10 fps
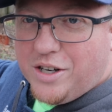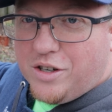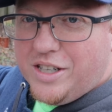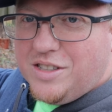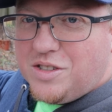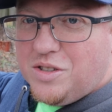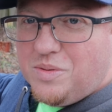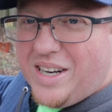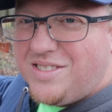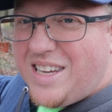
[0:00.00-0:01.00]
degrees
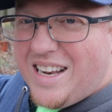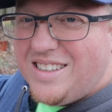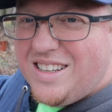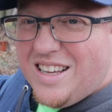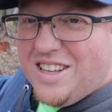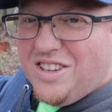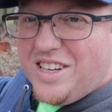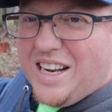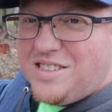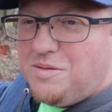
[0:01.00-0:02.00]
because when I was kind of looking at